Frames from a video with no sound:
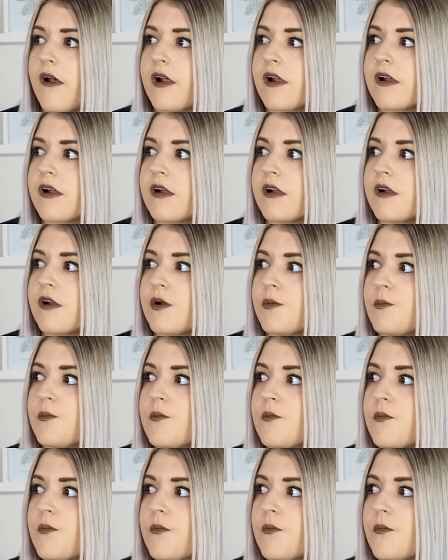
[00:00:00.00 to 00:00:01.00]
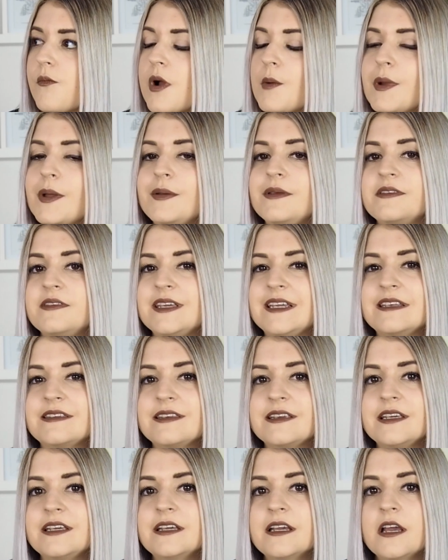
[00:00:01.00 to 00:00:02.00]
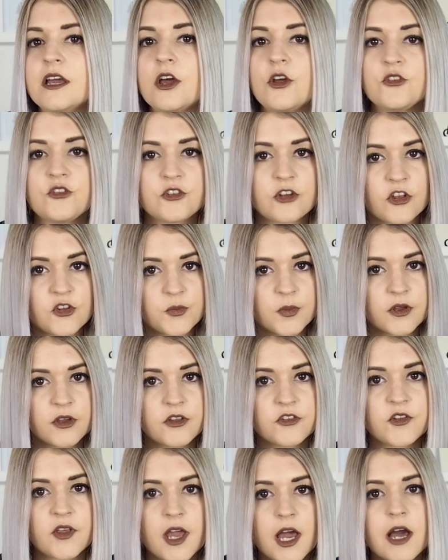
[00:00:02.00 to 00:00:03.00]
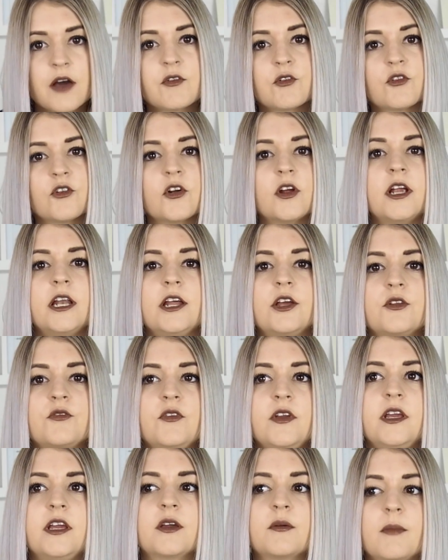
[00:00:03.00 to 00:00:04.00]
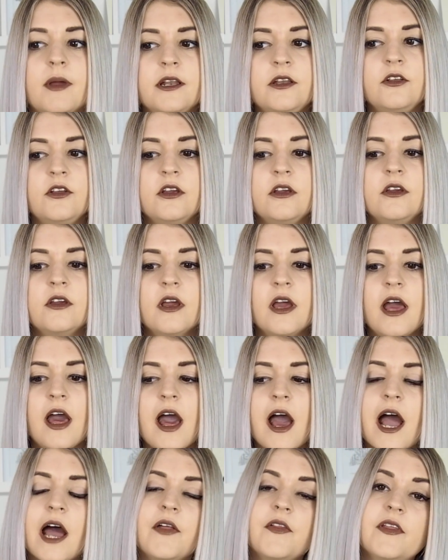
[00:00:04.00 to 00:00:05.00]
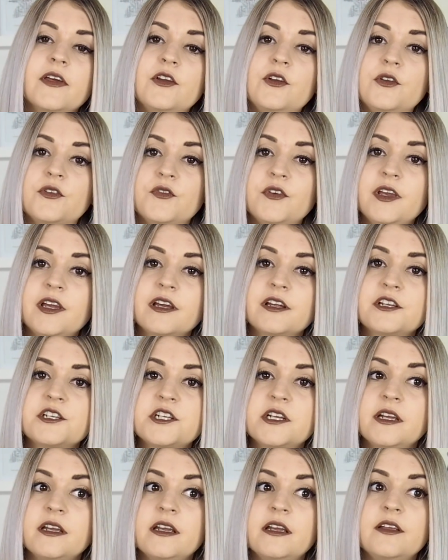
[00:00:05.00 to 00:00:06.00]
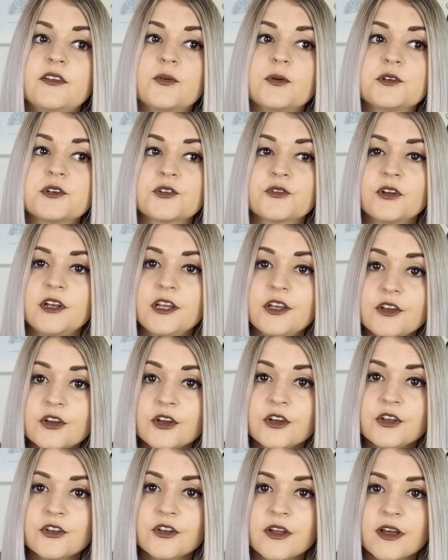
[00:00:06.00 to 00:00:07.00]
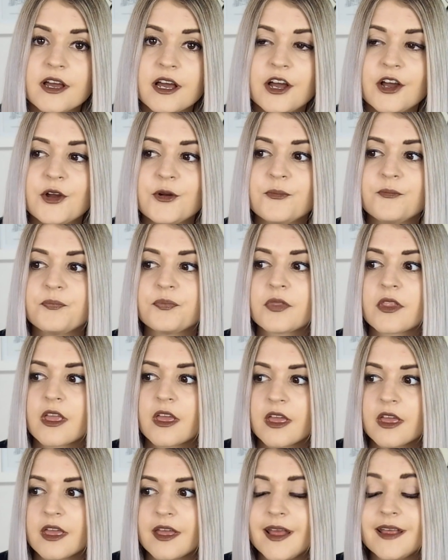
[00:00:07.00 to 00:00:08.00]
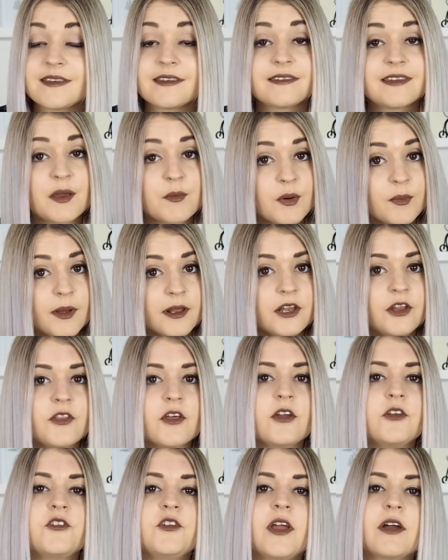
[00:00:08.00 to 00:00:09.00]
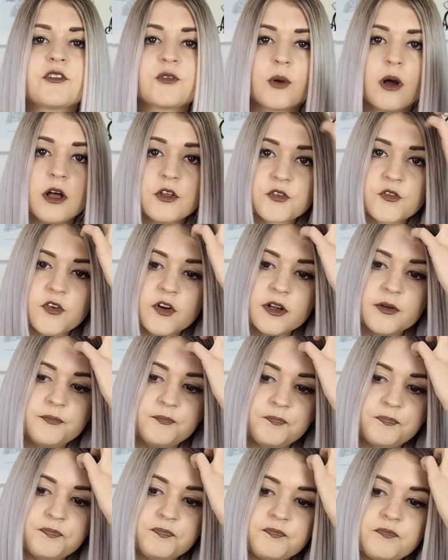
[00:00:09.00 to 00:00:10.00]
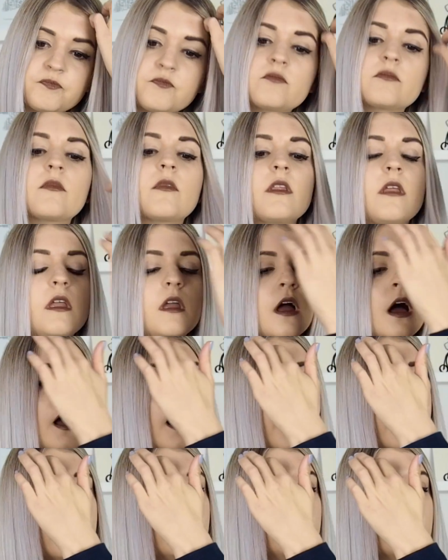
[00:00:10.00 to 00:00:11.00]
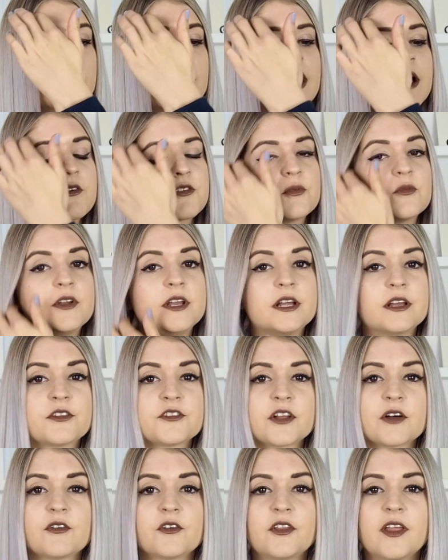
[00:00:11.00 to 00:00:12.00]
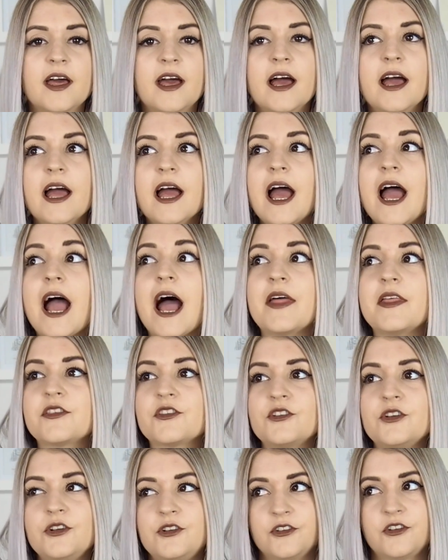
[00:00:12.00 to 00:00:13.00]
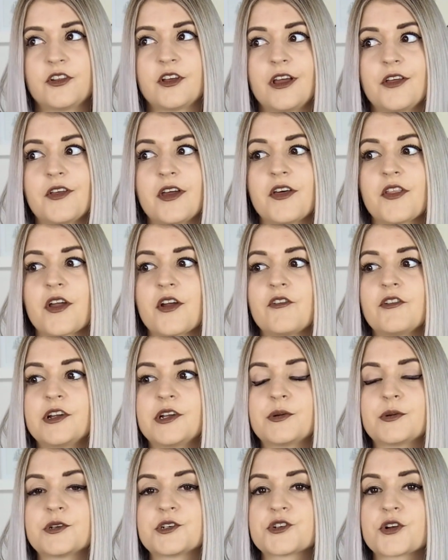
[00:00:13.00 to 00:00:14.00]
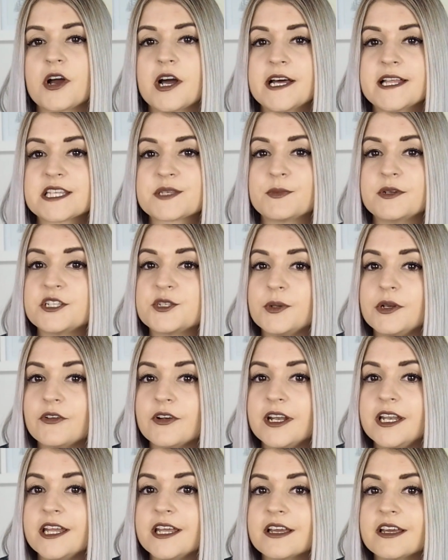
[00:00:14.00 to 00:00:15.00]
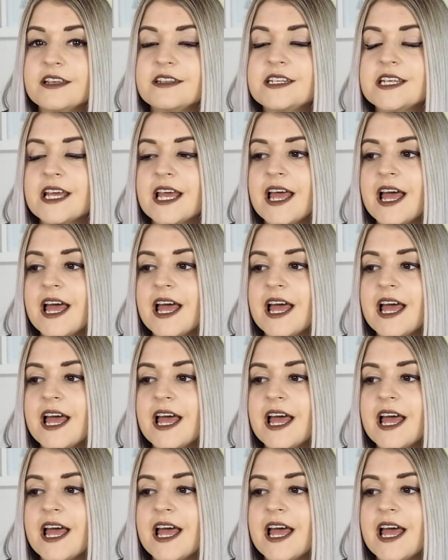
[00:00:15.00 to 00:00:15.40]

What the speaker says: maybe it's easy, just because they have a really good vegan menu and they use vegan cheese, which is really good. It's a separate menu though, so you have to ask for it. But they have some really good stuff on there, and there's a new dessert there that I really want to try. It's meant to be really good.